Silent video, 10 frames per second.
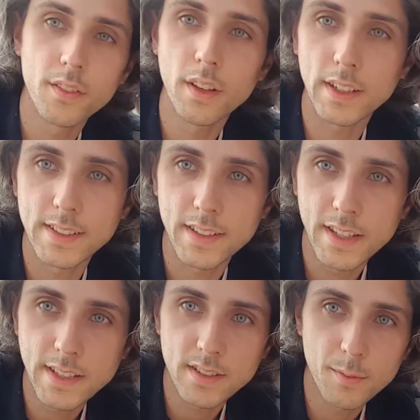Like I said,
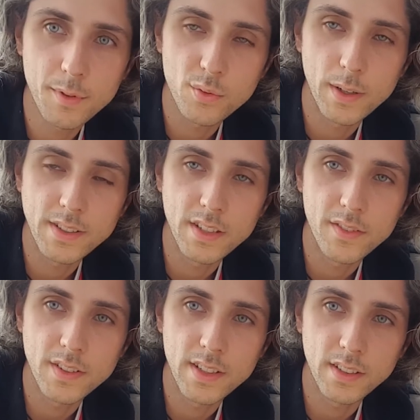these W20
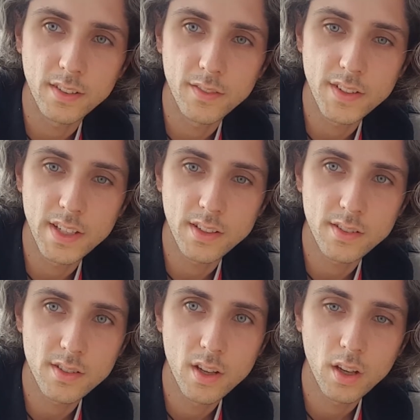fitting
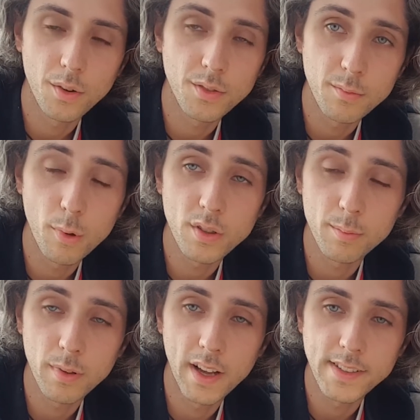fittings go onto
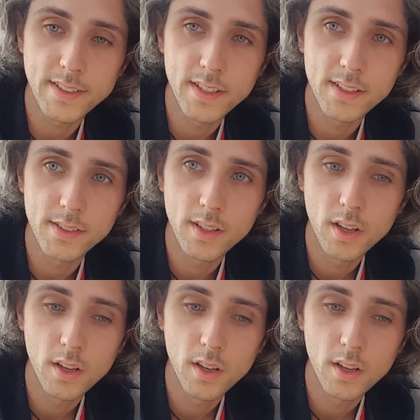most appliances.